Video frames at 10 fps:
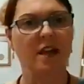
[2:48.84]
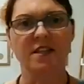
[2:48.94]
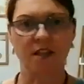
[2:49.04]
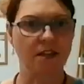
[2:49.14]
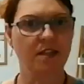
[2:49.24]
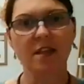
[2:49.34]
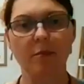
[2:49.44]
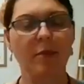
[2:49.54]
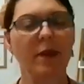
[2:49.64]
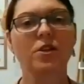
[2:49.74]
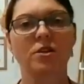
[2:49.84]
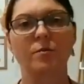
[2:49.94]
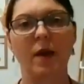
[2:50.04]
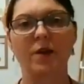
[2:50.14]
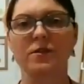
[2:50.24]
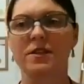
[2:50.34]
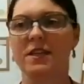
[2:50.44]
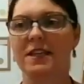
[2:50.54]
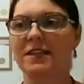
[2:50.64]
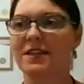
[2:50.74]
I started seeing pictures about New
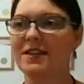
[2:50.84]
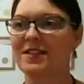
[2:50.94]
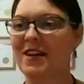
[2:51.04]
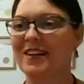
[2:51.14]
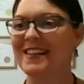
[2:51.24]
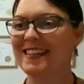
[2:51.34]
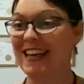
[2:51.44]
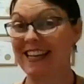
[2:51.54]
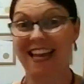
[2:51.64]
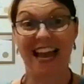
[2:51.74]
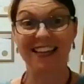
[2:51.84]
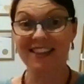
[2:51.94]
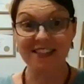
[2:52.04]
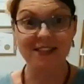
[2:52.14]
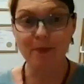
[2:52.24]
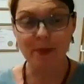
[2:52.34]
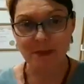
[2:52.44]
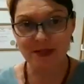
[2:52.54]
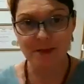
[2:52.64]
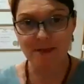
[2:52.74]
Zealand. I started getting calendars.
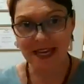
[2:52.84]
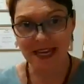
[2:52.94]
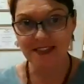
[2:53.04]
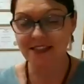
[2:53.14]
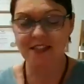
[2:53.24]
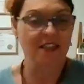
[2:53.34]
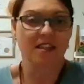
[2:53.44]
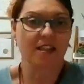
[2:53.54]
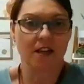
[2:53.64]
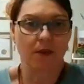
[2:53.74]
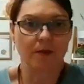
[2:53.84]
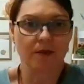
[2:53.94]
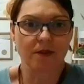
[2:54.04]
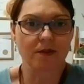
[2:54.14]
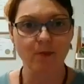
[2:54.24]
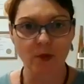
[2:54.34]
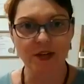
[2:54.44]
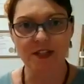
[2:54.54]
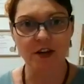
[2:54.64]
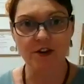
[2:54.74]
People sent me calendars. They didn't know I was
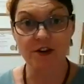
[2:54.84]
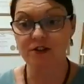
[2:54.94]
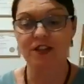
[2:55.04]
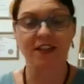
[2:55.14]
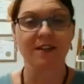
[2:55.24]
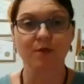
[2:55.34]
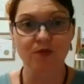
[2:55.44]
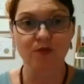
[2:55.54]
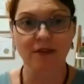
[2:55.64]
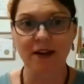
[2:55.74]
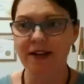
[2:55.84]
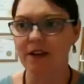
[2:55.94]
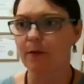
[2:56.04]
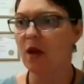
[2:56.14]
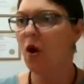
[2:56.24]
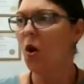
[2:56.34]
wanting to go to New Zealand. It was really random.